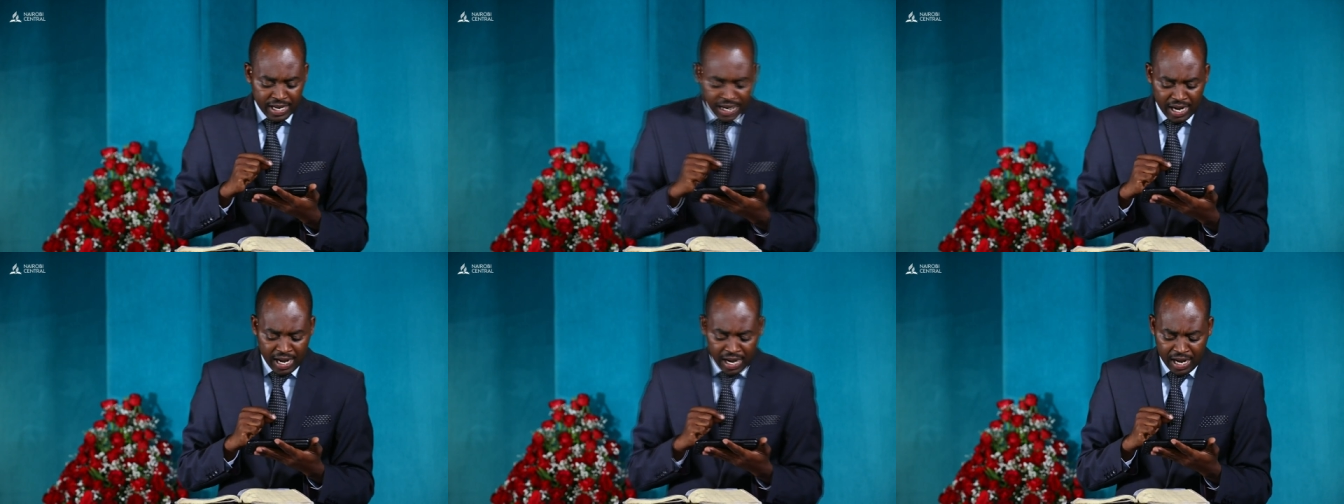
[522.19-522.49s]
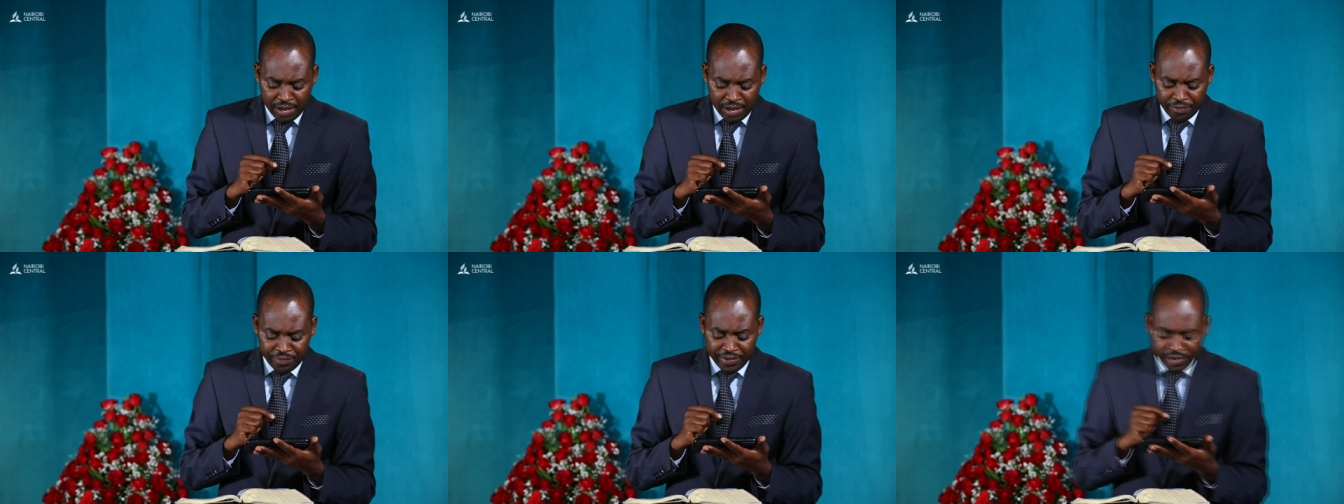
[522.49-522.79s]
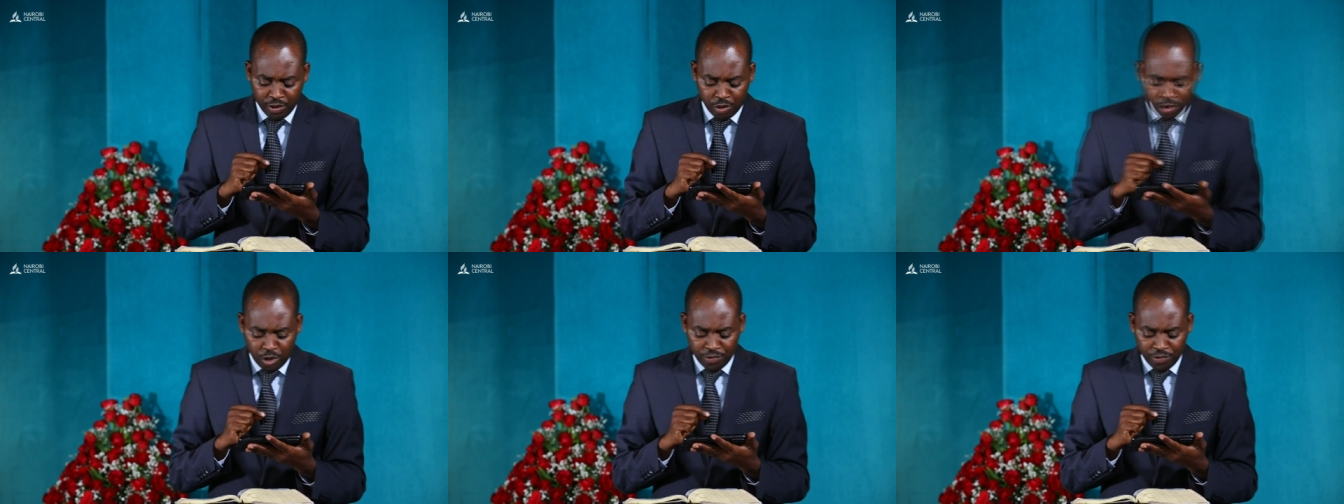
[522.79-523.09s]
Uh,
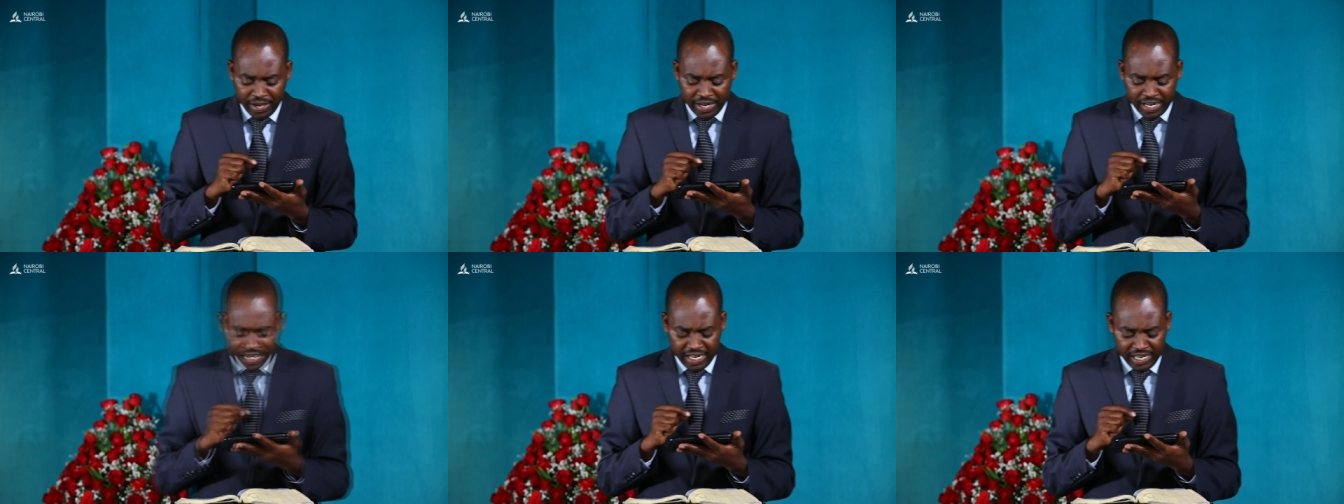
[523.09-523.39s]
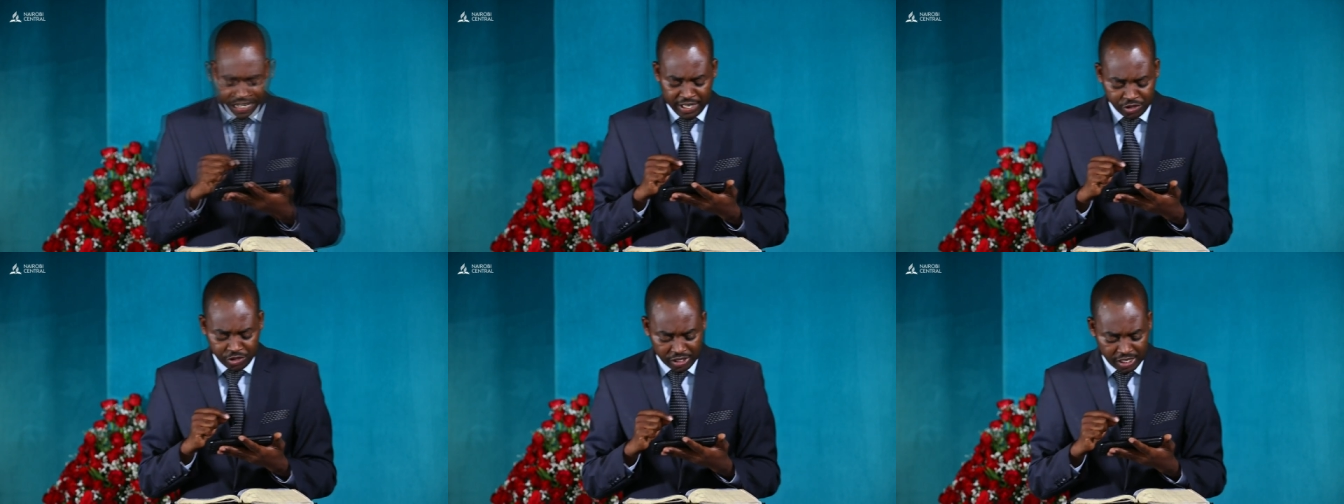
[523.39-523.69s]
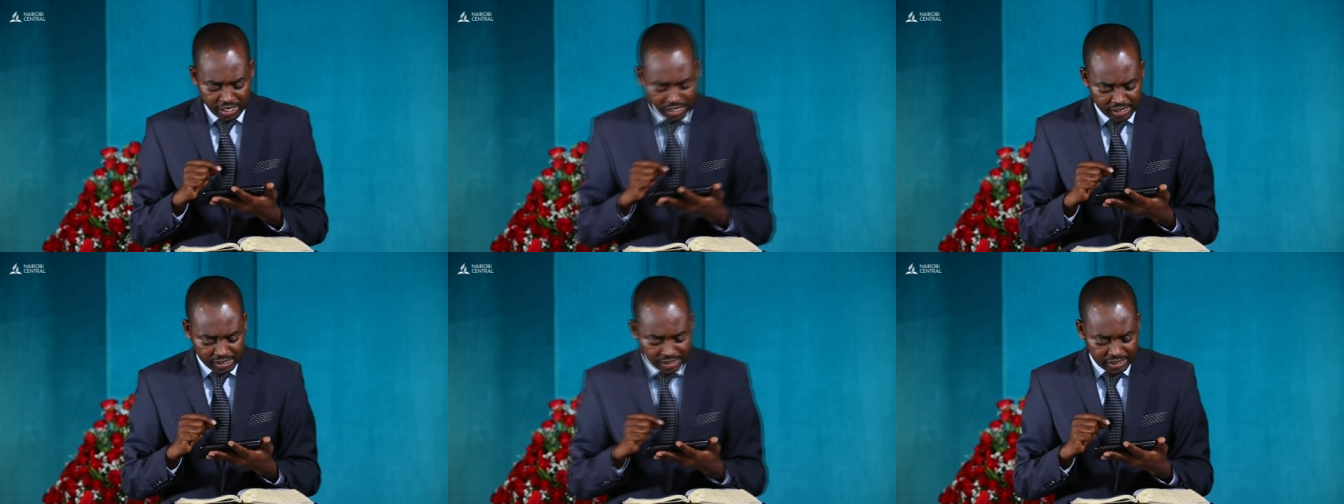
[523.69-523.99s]
the author here
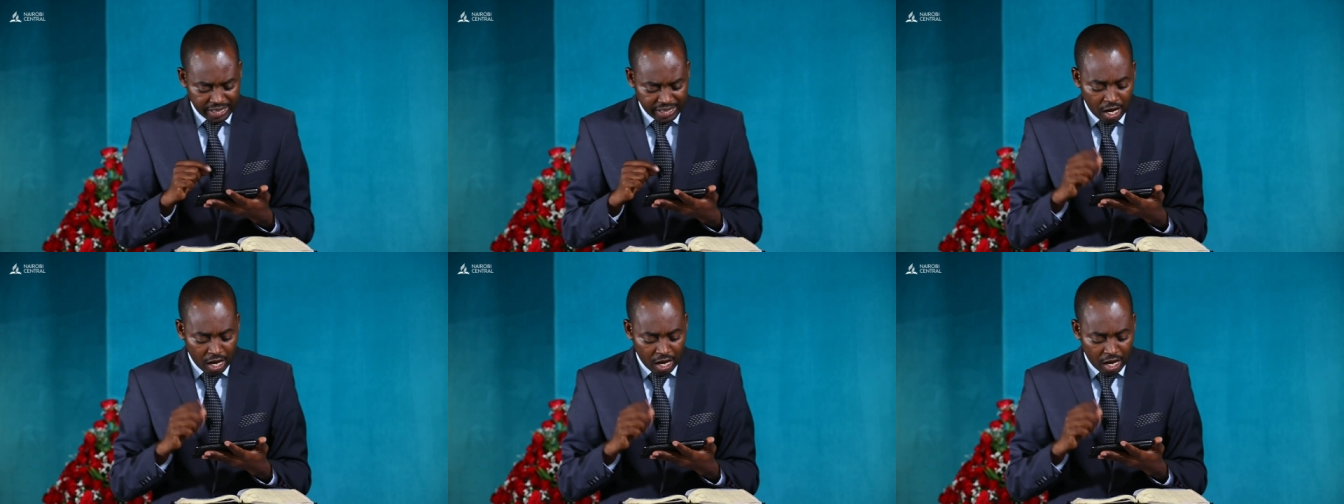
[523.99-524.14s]
says,